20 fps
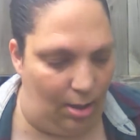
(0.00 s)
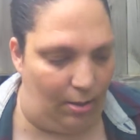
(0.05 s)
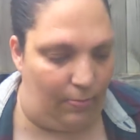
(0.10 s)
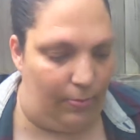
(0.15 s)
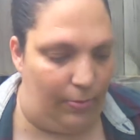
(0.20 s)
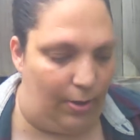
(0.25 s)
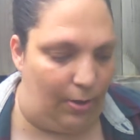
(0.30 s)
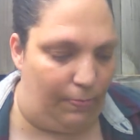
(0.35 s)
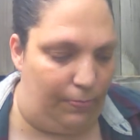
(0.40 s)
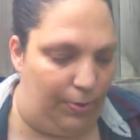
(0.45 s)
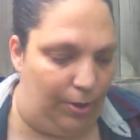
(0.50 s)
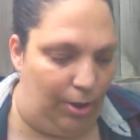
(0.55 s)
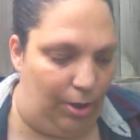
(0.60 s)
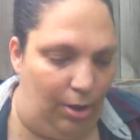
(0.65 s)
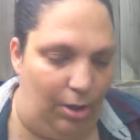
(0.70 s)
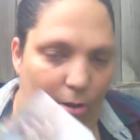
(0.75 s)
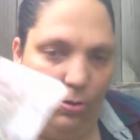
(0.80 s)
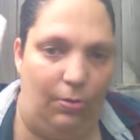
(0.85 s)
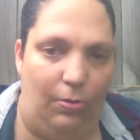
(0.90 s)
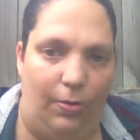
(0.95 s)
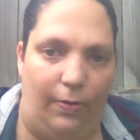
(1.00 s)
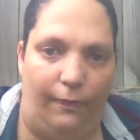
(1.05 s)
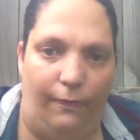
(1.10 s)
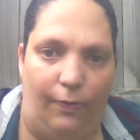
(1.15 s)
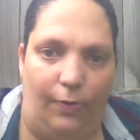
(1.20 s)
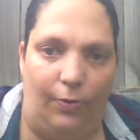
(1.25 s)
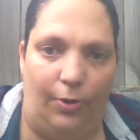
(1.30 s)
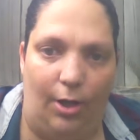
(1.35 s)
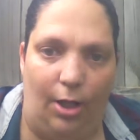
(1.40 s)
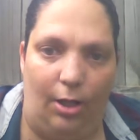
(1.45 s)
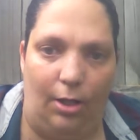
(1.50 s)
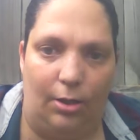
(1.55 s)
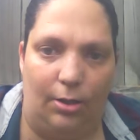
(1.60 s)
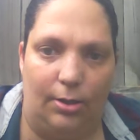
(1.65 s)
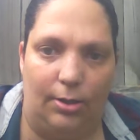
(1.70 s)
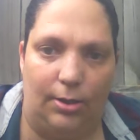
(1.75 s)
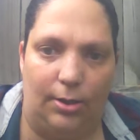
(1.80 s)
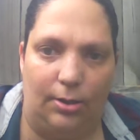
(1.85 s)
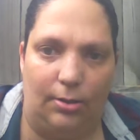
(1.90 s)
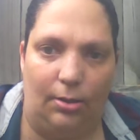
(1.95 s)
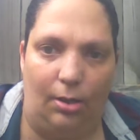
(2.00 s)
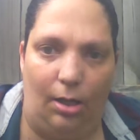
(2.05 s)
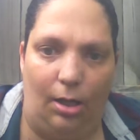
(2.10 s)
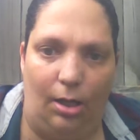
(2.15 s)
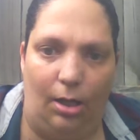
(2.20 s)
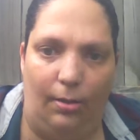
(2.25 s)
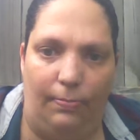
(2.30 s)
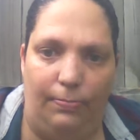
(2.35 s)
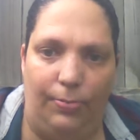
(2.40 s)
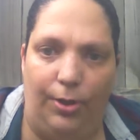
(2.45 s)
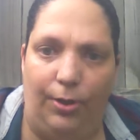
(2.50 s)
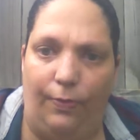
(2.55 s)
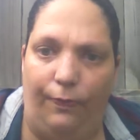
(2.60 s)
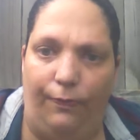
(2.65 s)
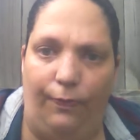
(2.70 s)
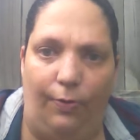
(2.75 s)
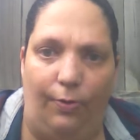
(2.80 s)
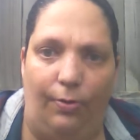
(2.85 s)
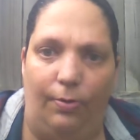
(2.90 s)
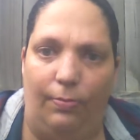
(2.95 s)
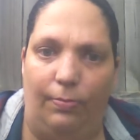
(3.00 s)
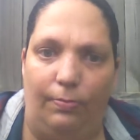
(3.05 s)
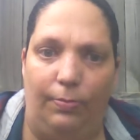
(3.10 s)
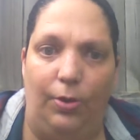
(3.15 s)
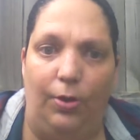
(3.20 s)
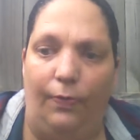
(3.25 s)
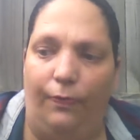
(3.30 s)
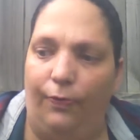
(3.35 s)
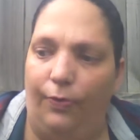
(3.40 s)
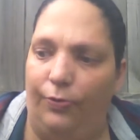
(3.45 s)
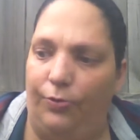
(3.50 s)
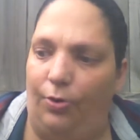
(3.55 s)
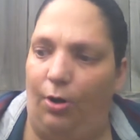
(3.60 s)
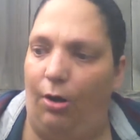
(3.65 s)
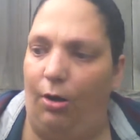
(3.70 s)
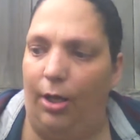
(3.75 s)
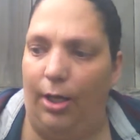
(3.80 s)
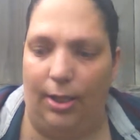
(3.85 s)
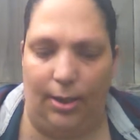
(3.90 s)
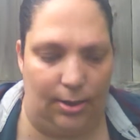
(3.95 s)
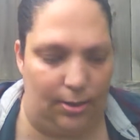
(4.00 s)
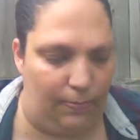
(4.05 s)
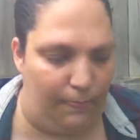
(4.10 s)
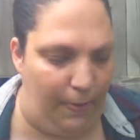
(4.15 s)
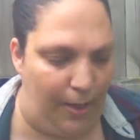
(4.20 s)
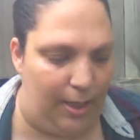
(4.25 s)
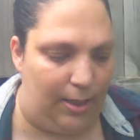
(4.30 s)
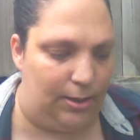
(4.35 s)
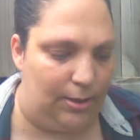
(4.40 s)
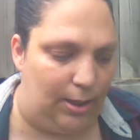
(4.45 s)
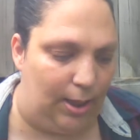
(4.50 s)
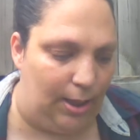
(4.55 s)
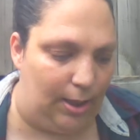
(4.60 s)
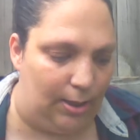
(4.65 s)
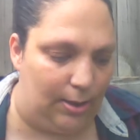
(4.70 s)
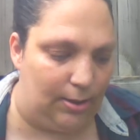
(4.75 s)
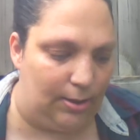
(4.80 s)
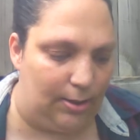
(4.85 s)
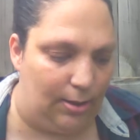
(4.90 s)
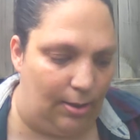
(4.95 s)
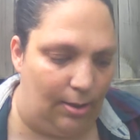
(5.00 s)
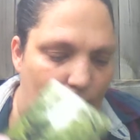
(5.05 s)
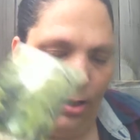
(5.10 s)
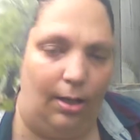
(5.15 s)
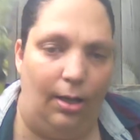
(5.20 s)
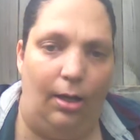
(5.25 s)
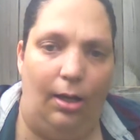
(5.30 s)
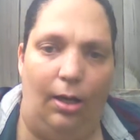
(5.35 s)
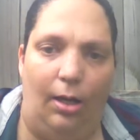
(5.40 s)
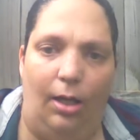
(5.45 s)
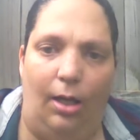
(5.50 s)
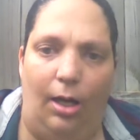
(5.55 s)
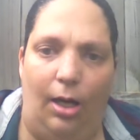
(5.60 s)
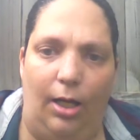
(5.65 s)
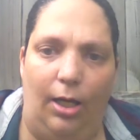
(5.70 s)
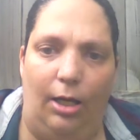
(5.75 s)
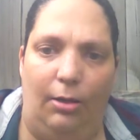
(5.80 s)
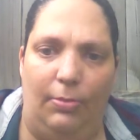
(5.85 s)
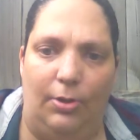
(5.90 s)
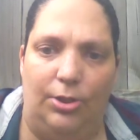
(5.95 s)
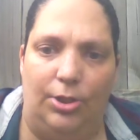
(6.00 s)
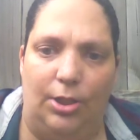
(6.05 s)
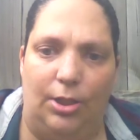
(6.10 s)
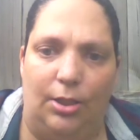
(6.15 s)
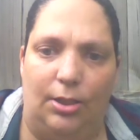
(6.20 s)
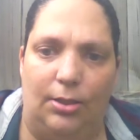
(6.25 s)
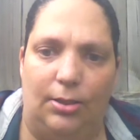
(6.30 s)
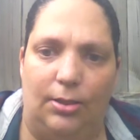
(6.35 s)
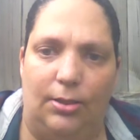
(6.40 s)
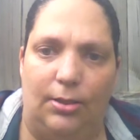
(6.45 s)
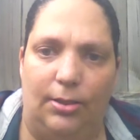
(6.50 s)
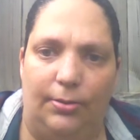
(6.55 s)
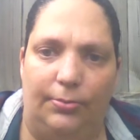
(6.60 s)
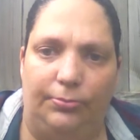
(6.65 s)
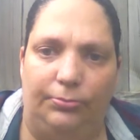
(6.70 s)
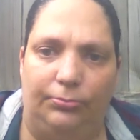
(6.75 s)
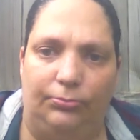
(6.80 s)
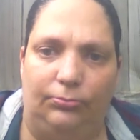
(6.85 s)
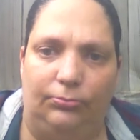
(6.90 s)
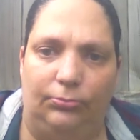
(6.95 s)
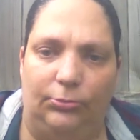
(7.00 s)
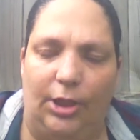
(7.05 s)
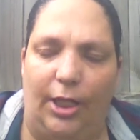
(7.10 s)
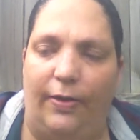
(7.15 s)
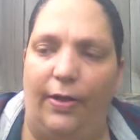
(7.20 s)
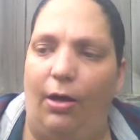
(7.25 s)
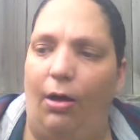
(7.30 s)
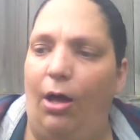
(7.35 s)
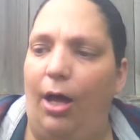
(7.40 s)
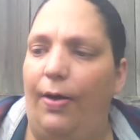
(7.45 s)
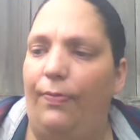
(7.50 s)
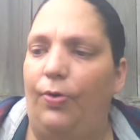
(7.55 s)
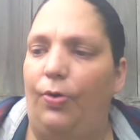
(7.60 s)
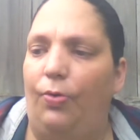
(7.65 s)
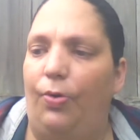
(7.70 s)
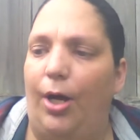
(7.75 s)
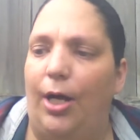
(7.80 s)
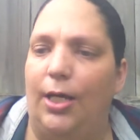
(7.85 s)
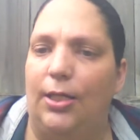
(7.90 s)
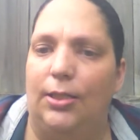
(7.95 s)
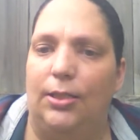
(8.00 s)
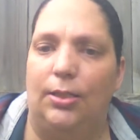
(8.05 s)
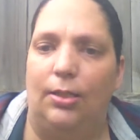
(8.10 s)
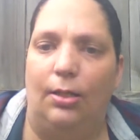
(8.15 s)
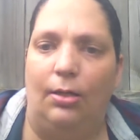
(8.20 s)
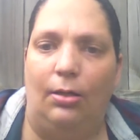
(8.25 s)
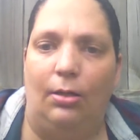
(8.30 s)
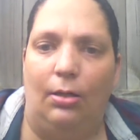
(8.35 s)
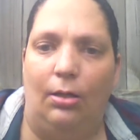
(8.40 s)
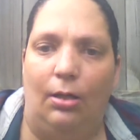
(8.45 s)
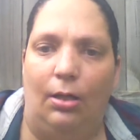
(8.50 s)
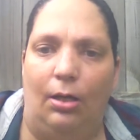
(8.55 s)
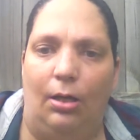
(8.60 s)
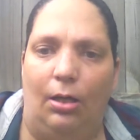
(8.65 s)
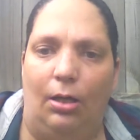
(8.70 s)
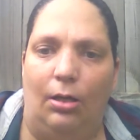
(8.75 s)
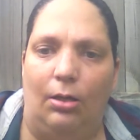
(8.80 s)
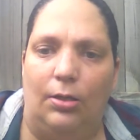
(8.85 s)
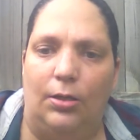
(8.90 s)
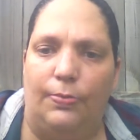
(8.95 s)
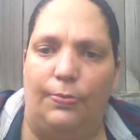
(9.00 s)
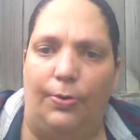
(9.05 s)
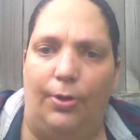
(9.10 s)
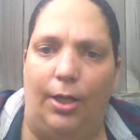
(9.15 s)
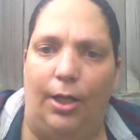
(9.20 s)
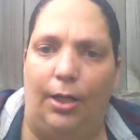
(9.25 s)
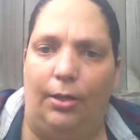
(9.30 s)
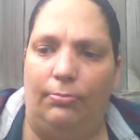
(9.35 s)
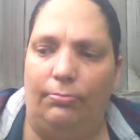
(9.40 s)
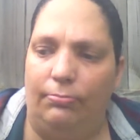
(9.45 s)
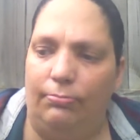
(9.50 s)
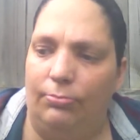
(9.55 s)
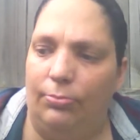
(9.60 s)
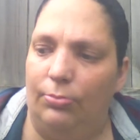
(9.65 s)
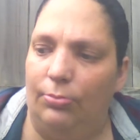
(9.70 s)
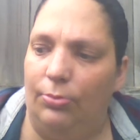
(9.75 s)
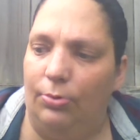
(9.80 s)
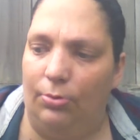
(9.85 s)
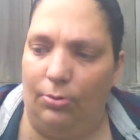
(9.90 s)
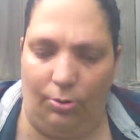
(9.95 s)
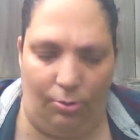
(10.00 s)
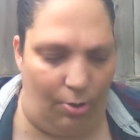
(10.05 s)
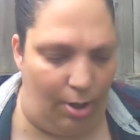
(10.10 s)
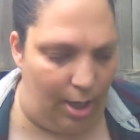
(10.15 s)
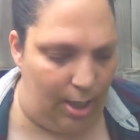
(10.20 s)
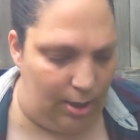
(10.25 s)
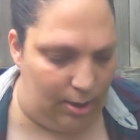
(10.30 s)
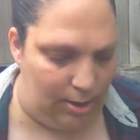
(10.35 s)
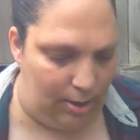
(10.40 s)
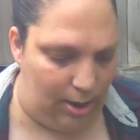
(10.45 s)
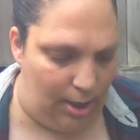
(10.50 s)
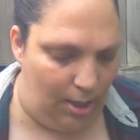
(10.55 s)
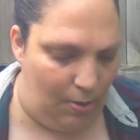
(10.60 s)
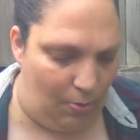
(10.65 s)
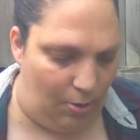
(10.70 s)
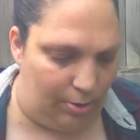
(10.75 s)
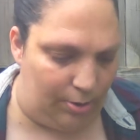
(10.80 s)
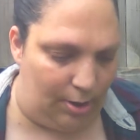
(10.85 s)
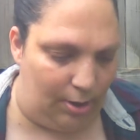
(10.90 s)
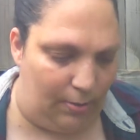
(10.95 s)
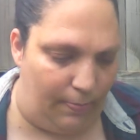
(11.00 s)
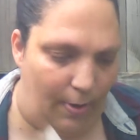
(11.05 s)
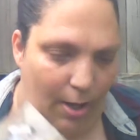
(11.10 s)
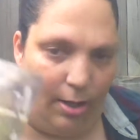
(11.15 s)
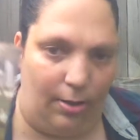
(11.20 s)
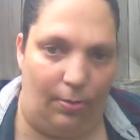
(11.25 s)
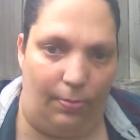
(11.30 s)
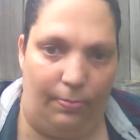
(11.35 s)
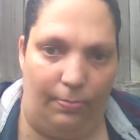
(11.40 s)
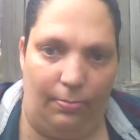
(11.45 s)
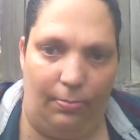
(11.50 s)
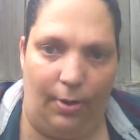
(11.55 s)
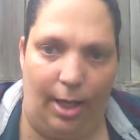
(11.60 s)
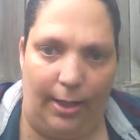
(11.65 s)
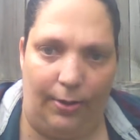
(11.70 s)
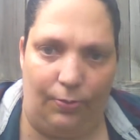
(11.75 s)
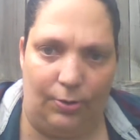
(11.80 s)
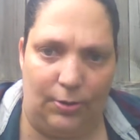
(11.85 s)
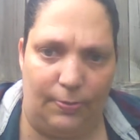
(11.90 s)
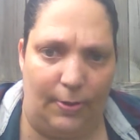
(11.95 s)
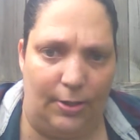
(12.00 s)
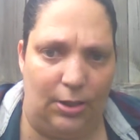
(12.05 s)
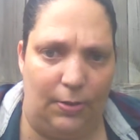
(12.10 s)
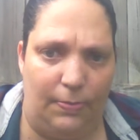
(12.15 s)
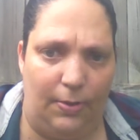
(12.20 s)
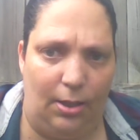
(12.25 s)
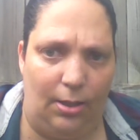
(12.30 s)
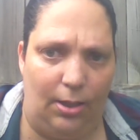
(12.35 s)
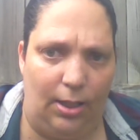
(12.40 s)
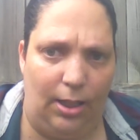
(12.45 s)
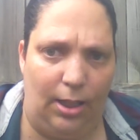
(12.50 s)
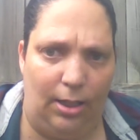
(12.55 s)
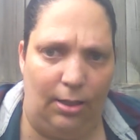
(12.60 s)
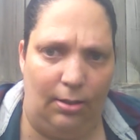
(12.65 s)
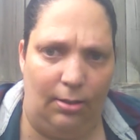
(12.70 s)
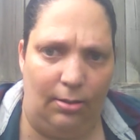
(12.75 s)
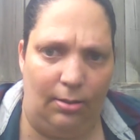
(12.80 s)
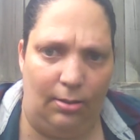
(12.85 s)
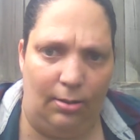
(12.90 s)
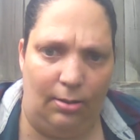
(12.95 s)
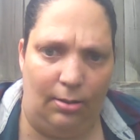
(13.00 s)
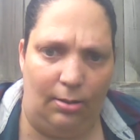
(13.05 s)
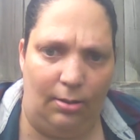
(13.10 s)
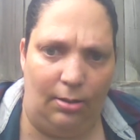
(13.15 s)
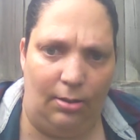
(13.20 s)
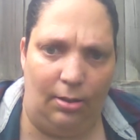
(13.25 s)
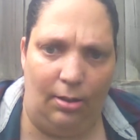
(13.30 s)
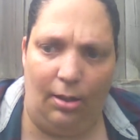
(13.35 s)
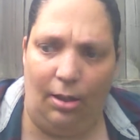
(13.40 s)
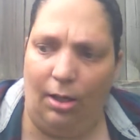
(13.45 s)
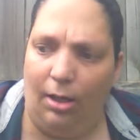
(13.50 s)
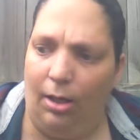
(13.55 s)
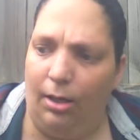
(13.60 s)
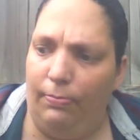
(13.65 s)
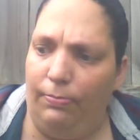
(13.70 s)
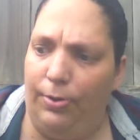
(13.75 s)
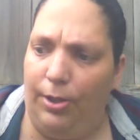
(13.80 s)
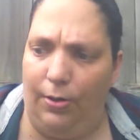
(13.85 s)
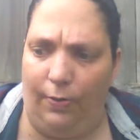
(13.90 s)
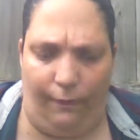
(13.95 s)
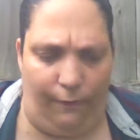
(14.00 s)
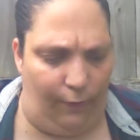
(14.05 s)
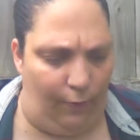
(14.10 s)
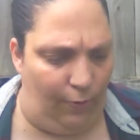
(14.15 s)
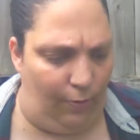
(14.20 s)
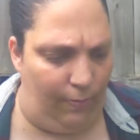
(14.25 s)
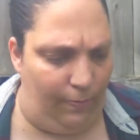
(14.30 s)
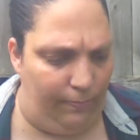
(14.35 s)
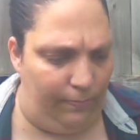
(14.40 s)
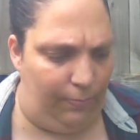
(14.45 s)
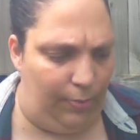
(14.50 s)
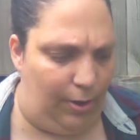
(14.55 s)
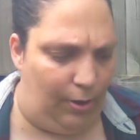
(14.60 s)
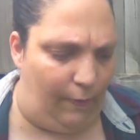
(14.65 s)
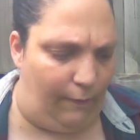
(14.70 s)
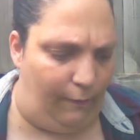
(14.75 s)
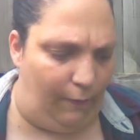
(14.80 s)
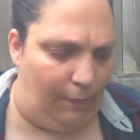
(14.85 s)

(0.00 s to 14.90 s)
They're beautiful colors, beautiful drawings, paintings, images, and they all have great keywords at the bottom, like responsibility. Beautiful deck.